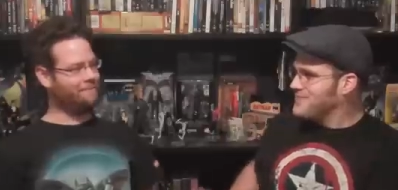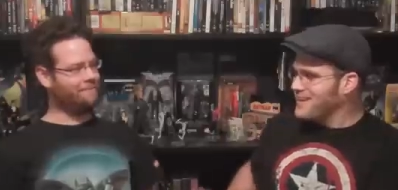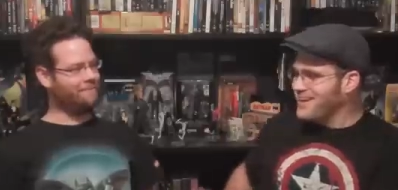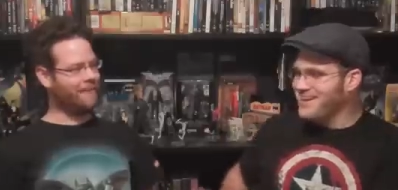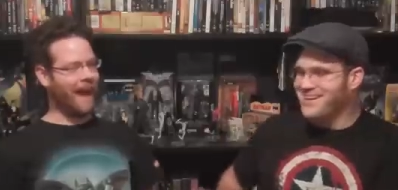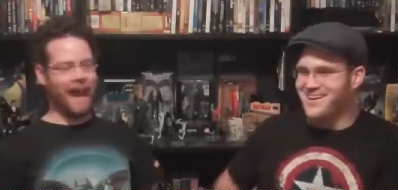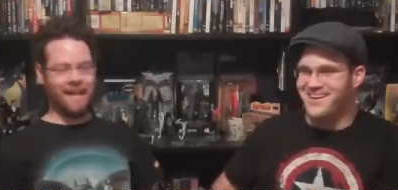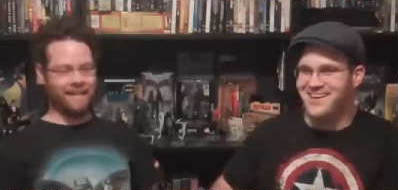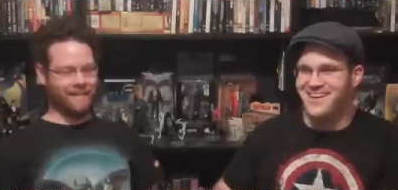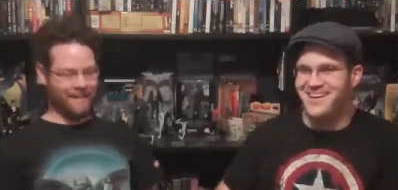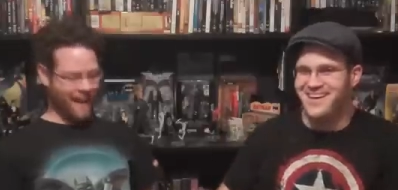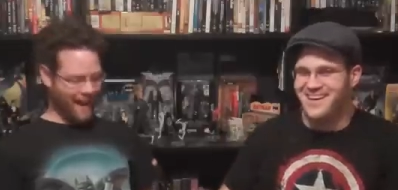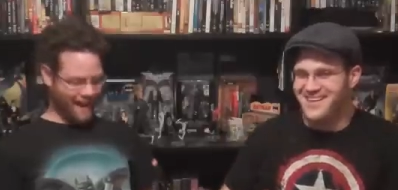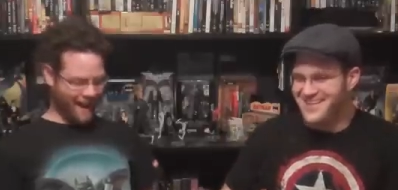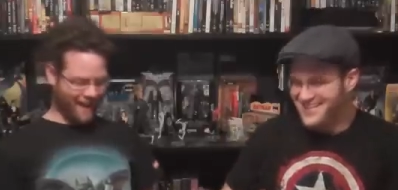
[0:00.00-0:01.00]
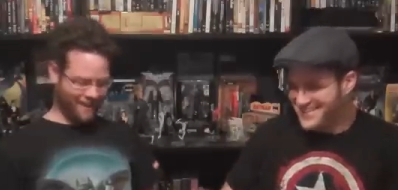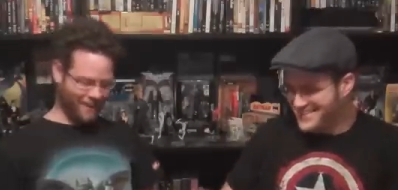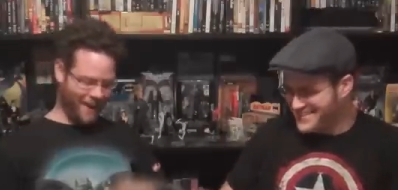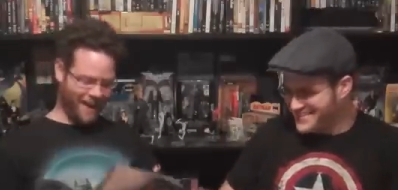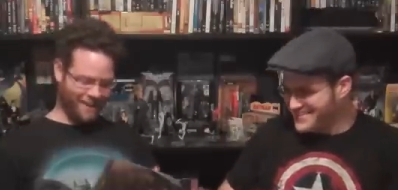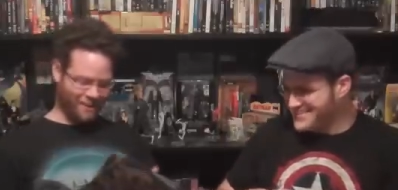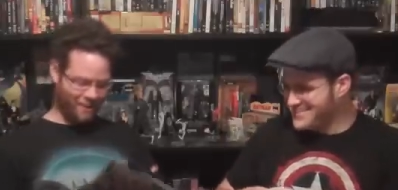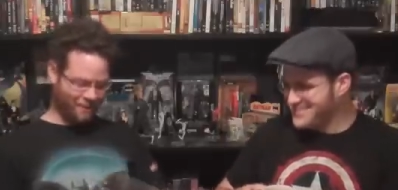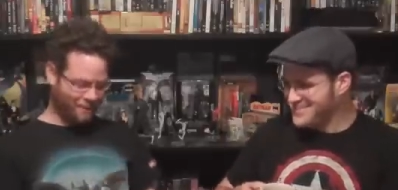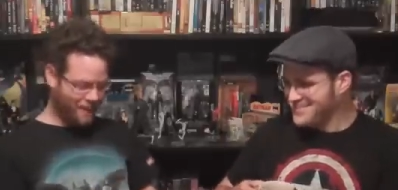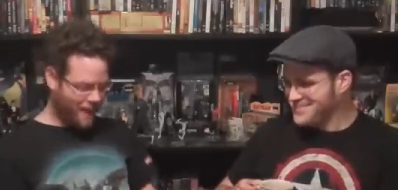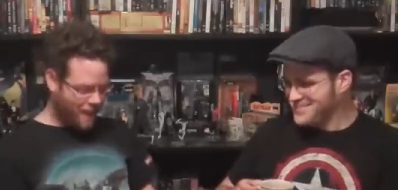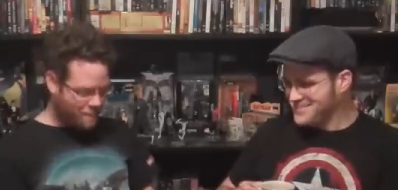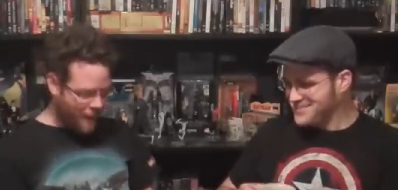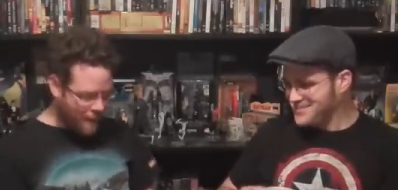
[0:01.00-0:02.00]
Speaker 1: I don't.
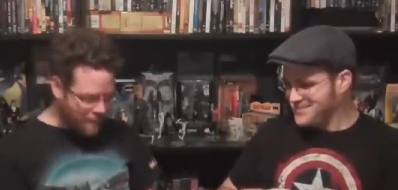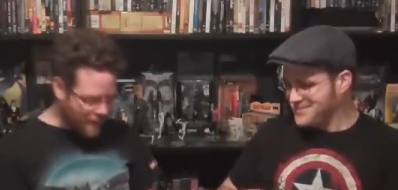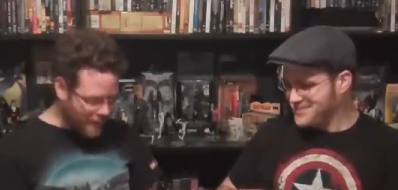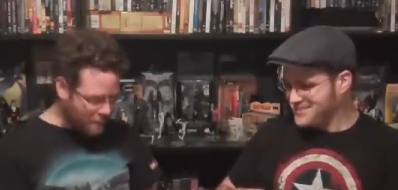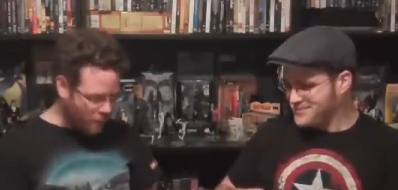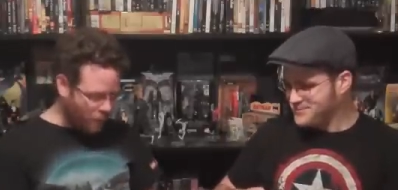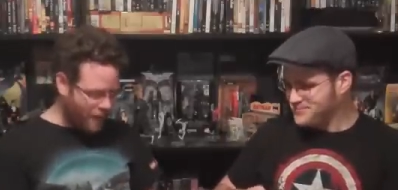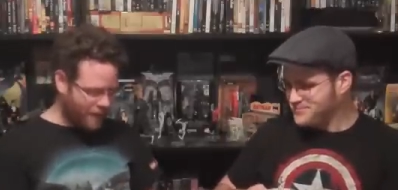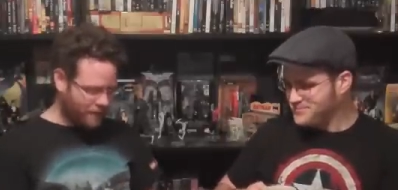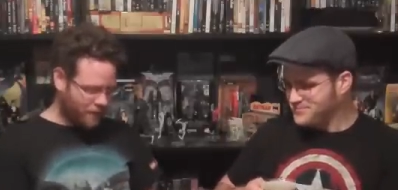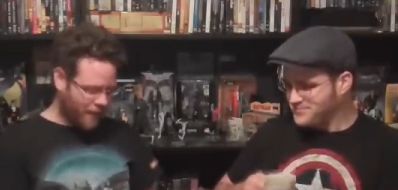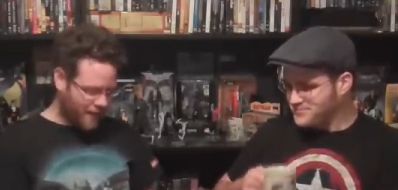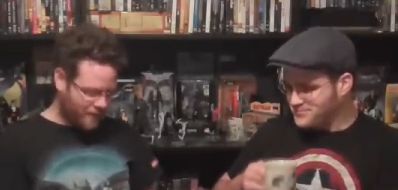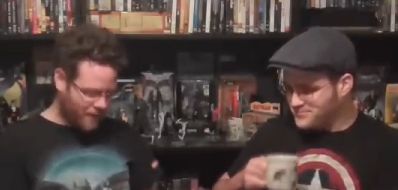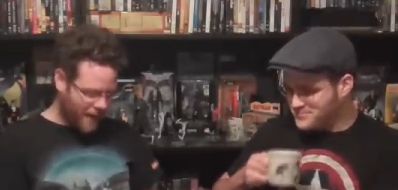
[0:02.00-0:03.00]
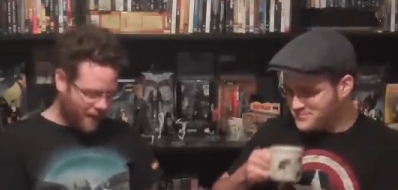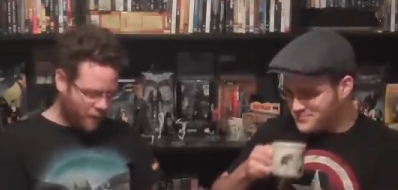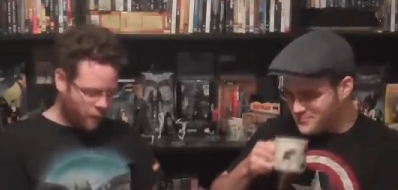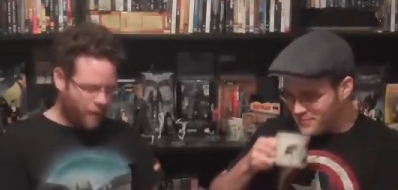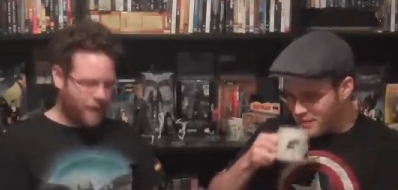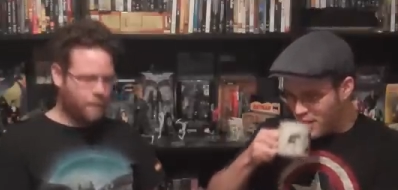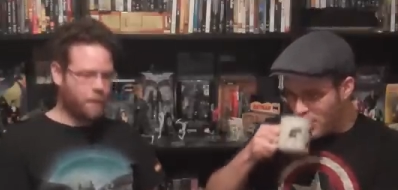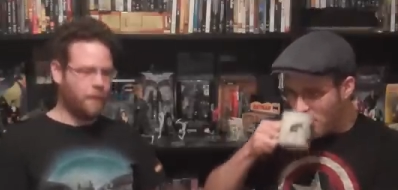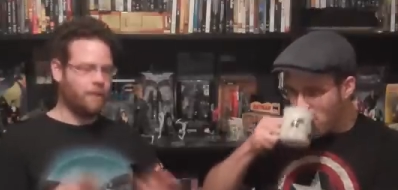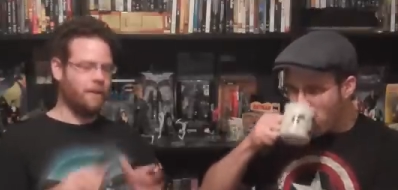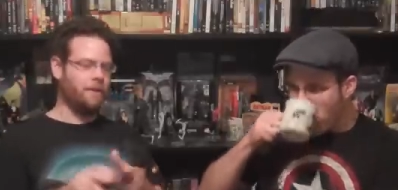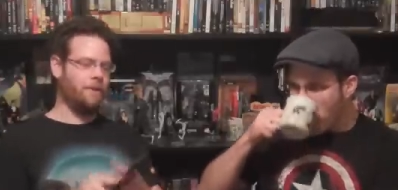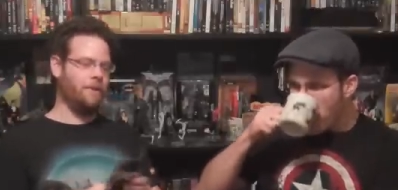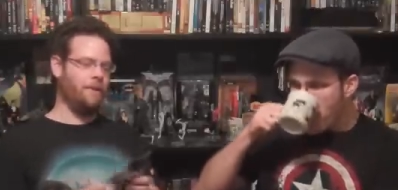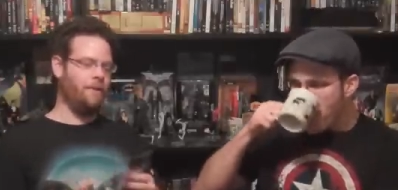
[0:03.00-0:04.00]
Batman #1, Scott Snyder, Rick
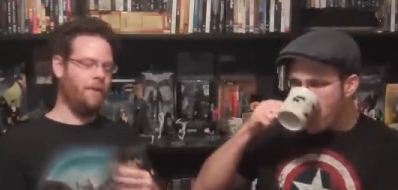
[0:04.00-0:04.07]
Polo.